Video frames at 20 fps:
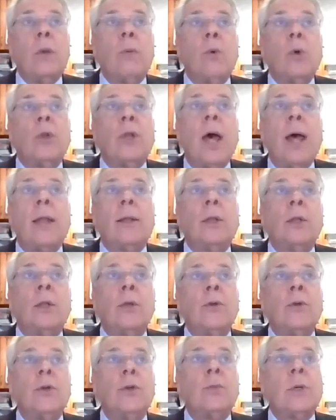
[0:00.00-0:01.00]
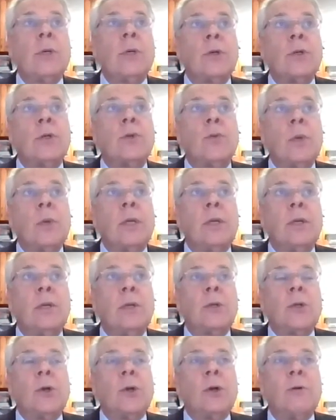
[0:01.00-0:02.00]
will not lose because we
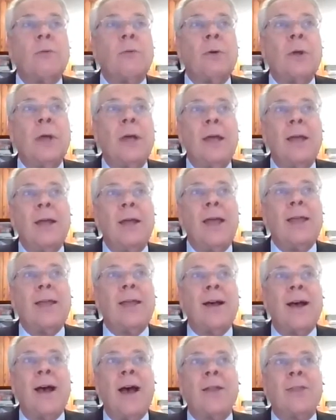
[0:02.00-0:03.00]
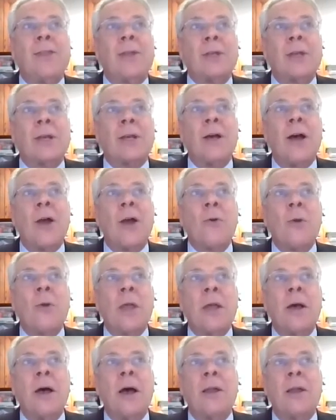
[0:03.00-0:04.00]
serve a God that's a
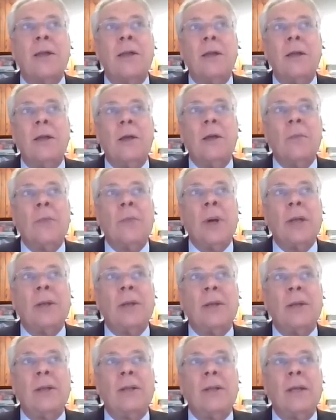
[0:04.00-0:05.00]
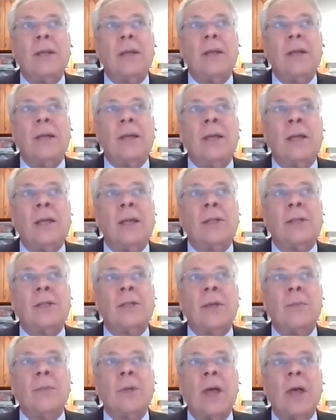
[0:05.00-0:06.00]
conquering God. But it's
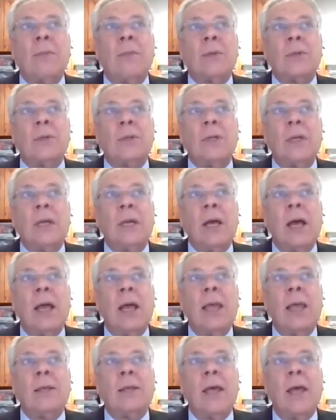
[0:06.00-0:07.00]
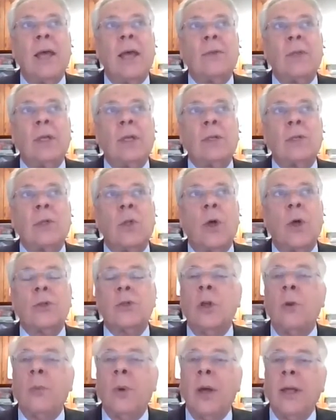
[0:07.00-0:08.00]
sometimes, I hate to have things
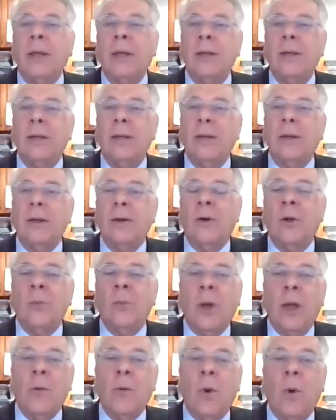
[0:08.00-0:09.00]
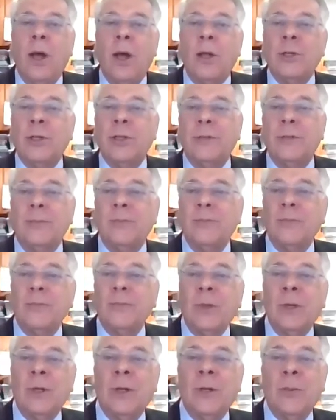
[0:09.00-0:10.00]
lost on my watch.
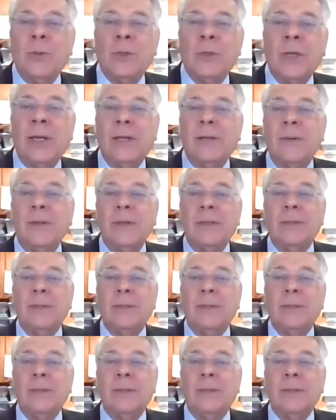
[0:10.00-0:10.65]
You know what I'm saying?